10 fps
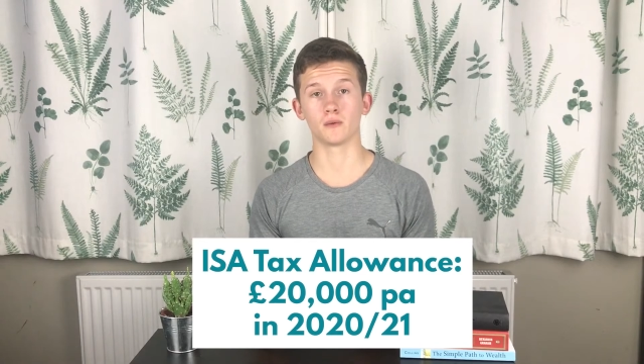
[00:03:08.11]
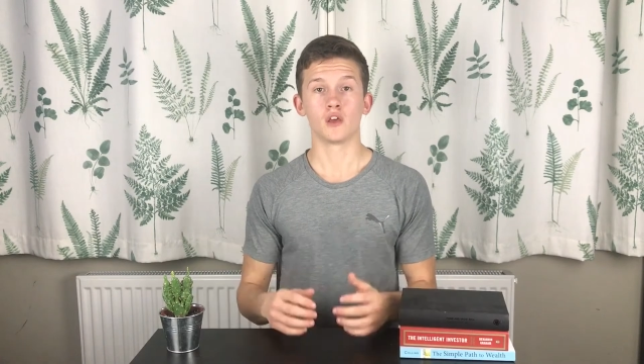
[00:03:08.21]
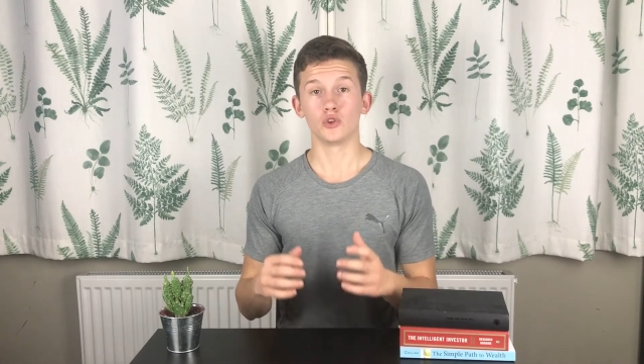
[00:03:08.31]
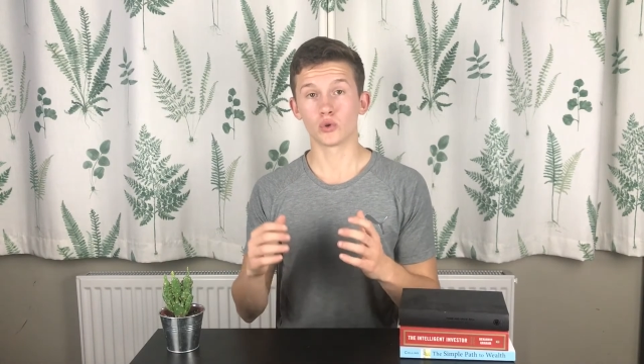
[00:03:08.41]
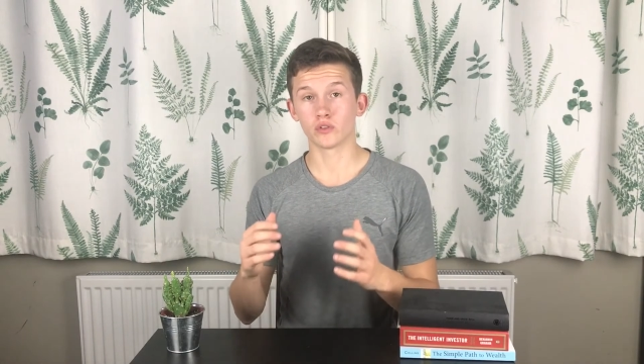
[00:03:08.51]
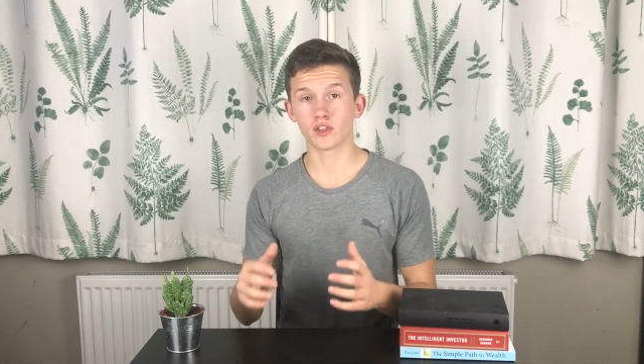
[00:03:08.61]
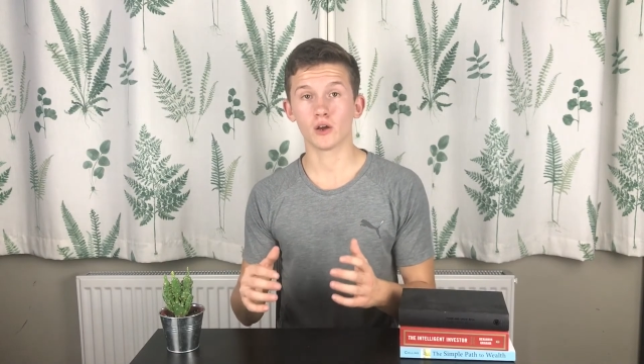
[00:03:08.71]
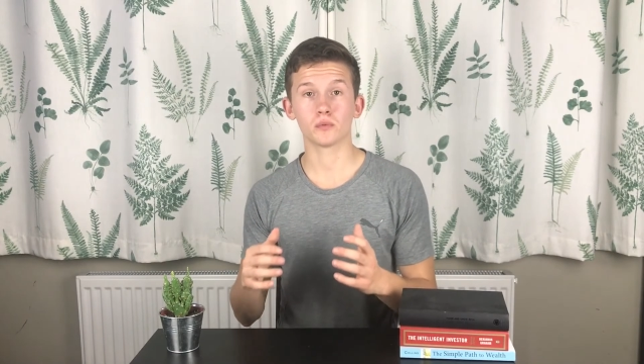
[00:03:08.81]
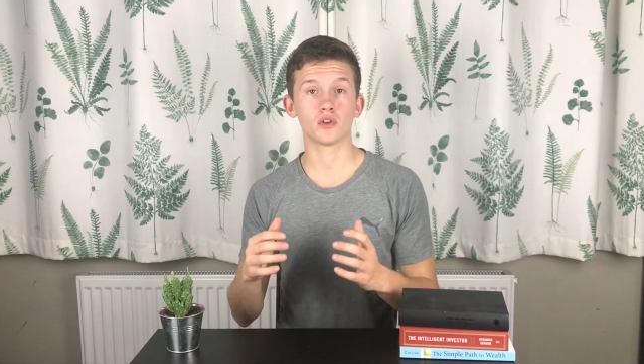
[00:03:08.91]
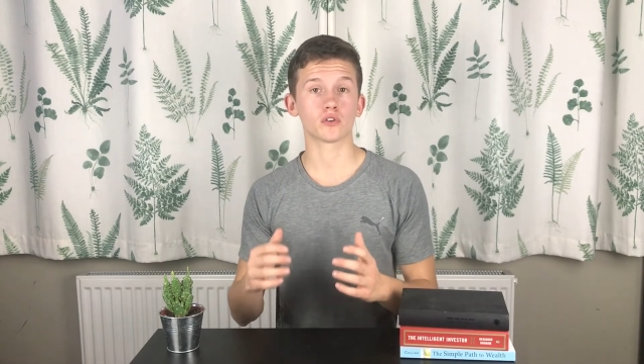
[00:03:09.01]
You can set
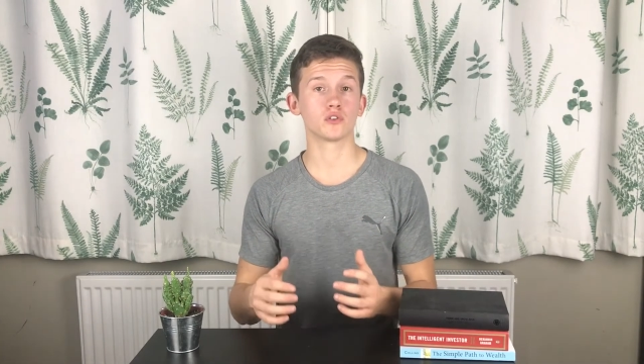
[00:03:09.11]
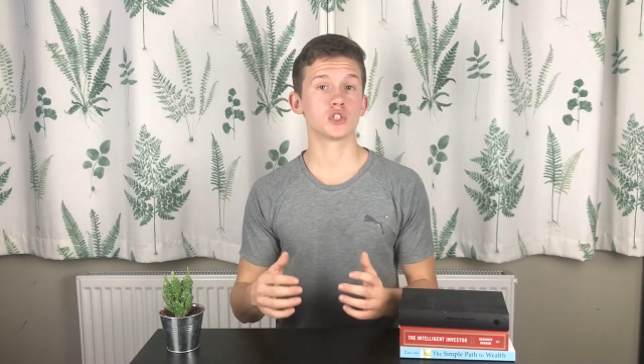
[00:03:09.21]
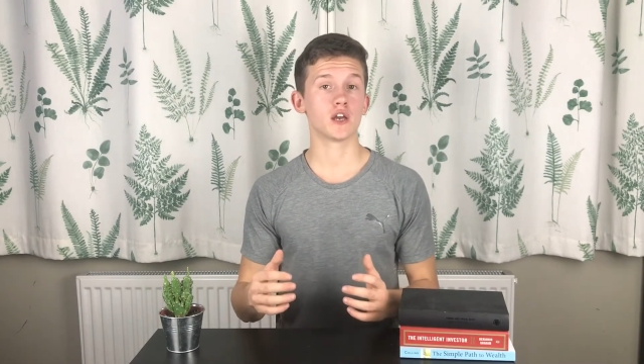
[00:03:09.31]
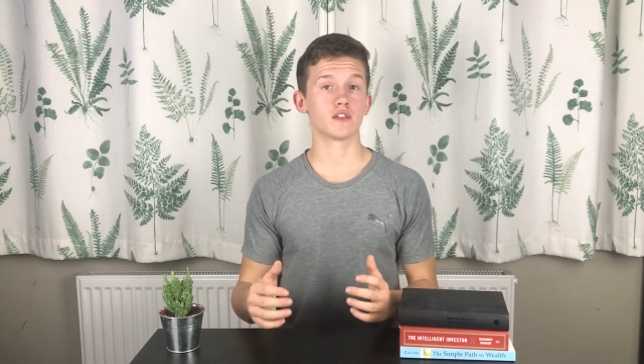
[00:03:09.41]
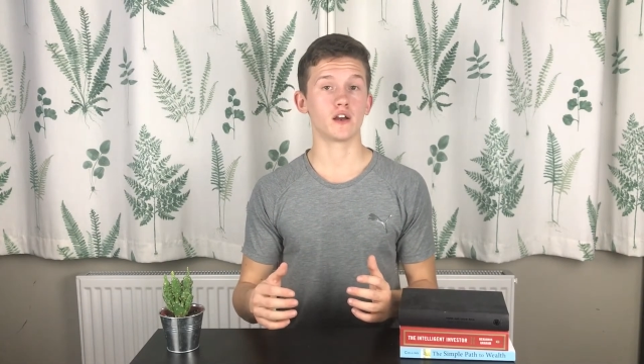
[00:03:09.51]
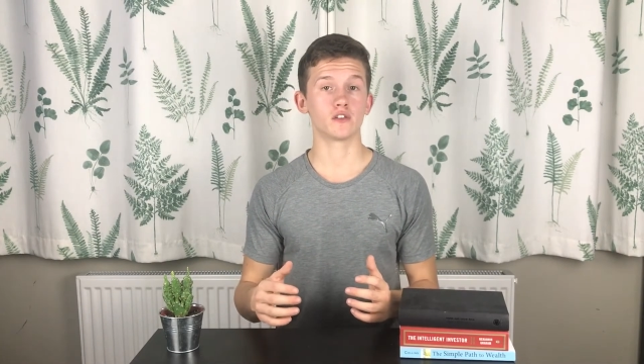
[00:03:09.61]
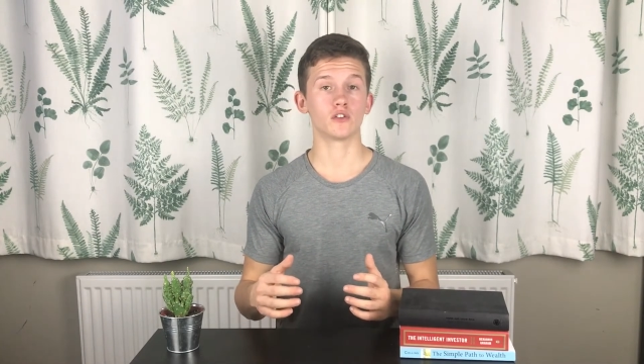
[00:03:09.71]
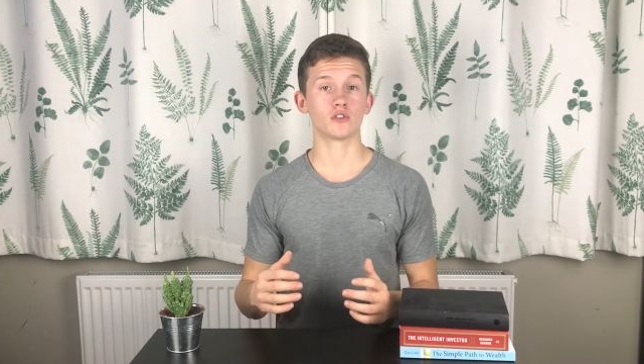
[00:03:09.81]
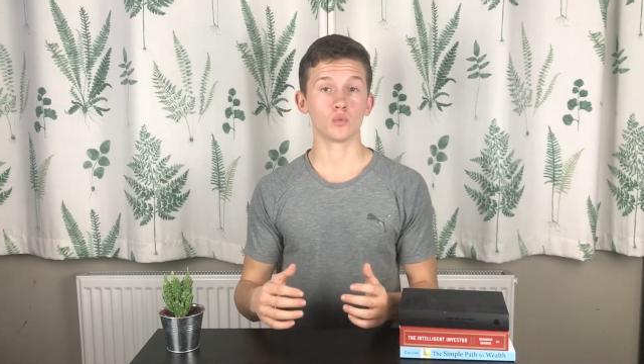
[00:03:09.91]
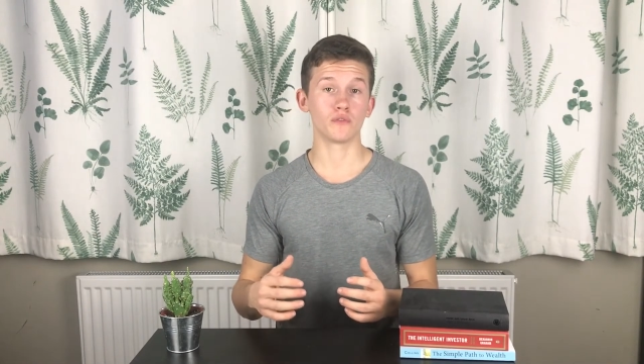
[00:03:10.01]
up stocks and shares I S
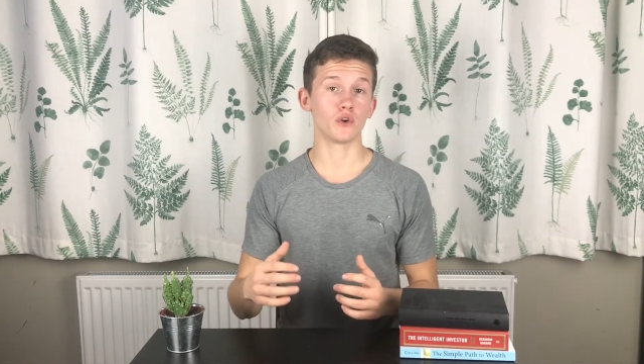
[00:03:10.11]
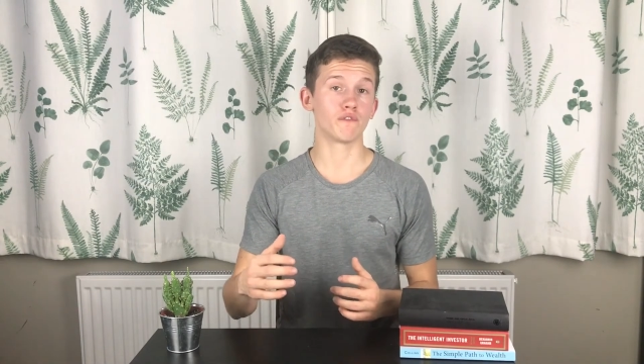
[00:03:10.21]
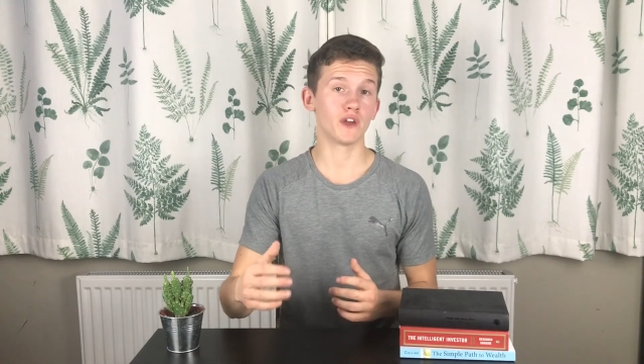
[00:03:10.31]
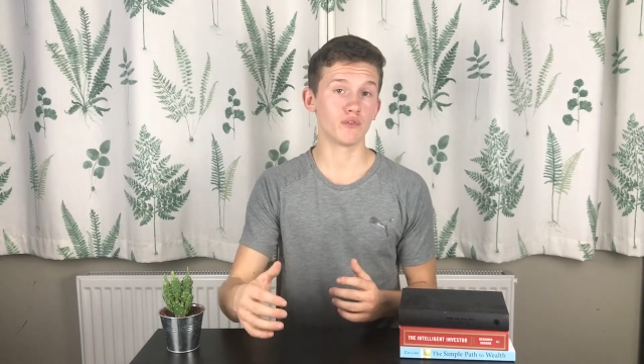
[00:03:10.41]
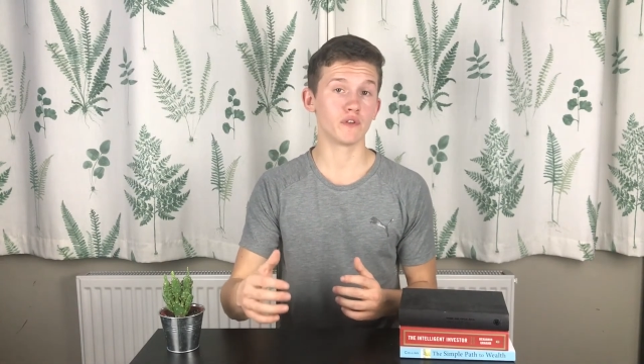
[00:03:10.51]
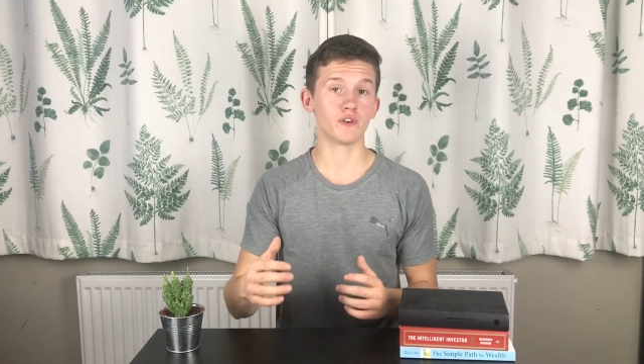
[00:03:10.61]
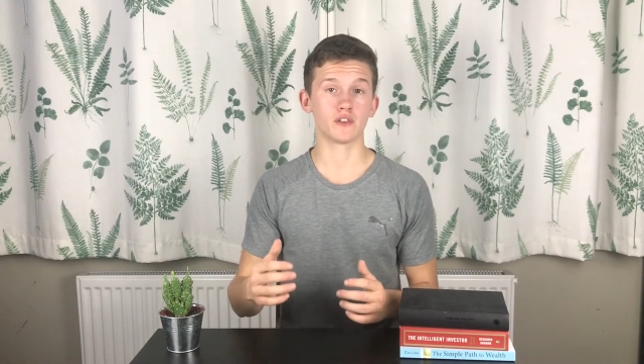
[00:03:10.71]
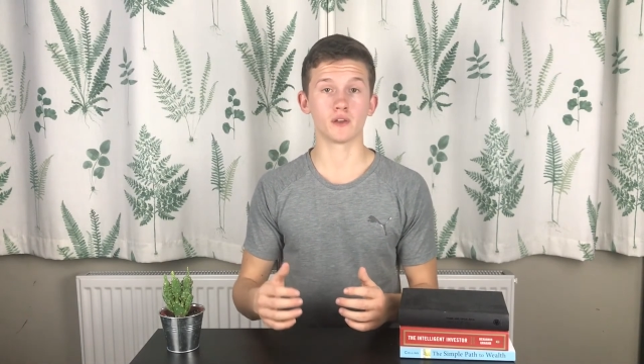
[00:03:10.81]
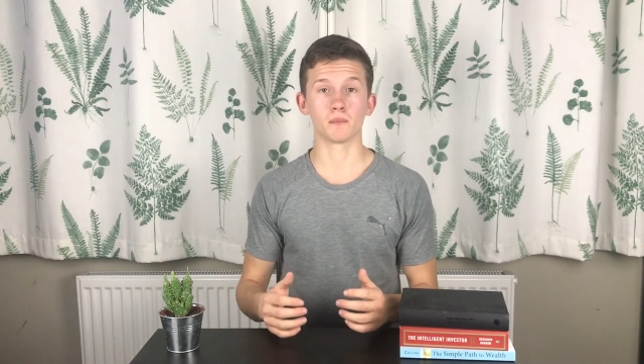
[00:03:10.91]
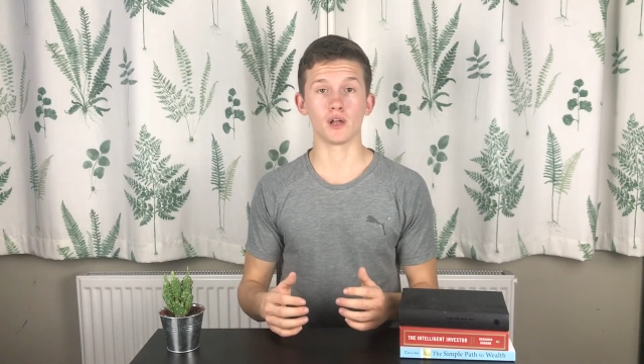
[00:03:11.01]
As with your favourite
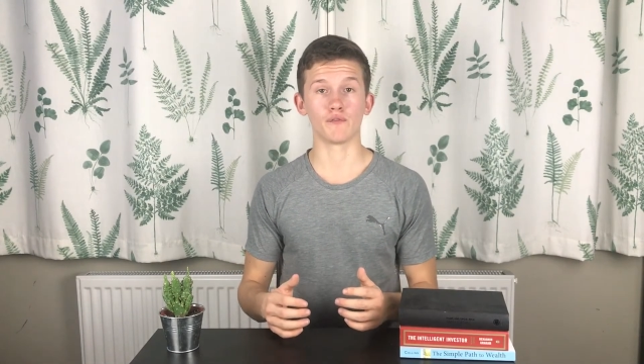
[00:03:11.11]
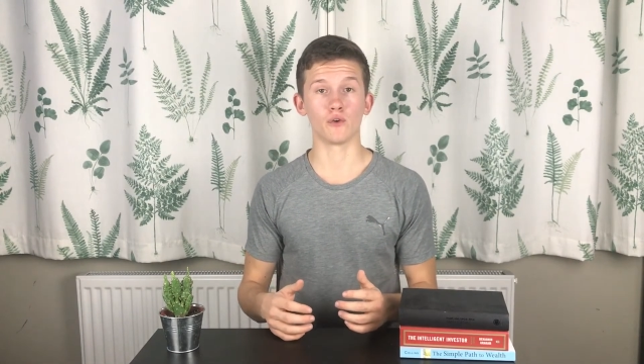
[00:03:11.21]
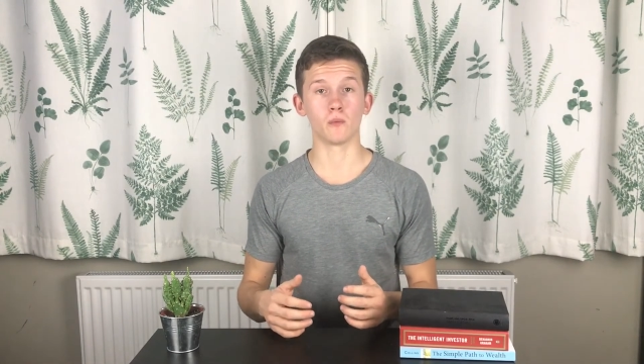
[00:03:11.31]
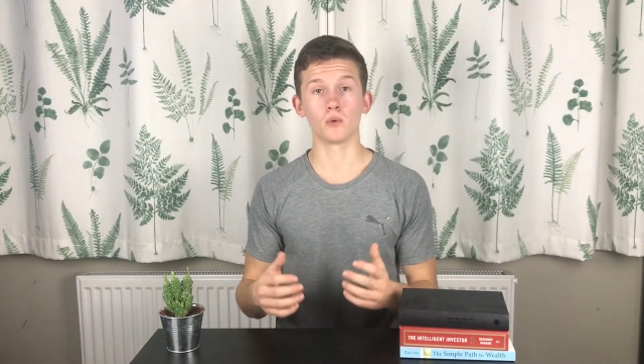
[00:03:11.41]
investing platform